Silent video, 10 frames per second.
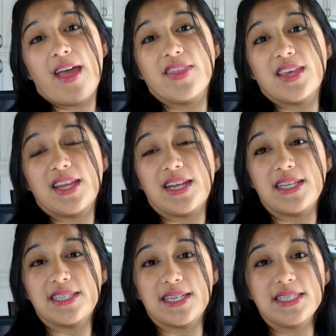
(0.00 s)
And then
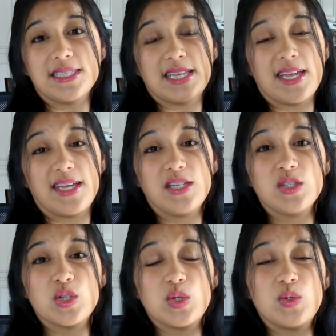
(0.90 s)
it does say
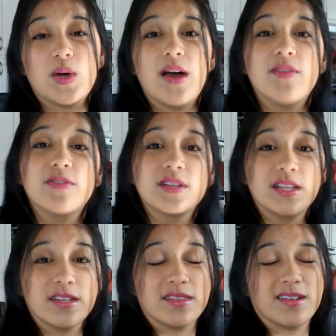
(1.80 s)
to
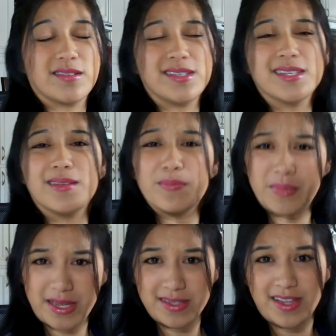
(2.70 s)
click, there is a
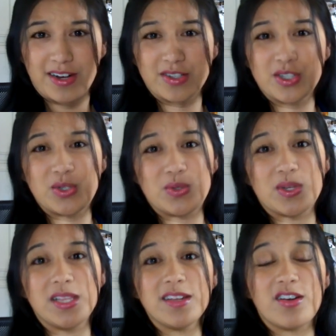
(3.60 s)
button there to
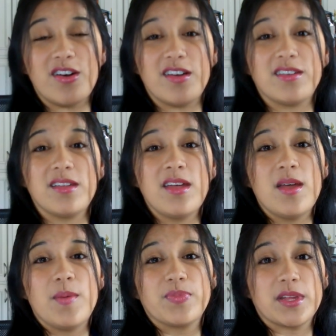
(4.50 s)
click on
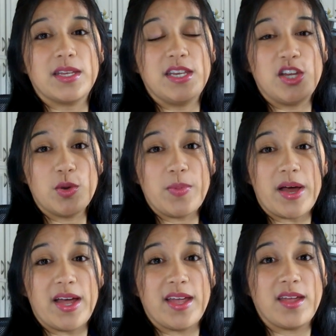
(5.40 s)

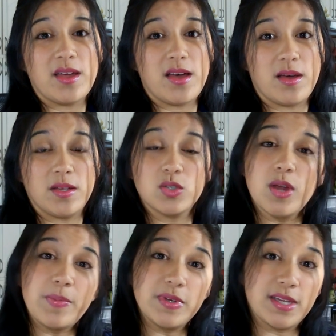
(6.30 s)
nearby
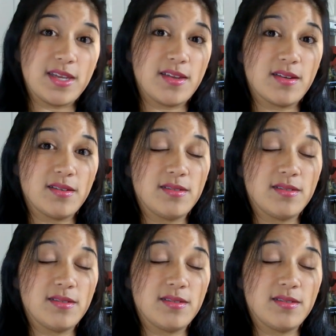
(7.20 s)
scrapbooking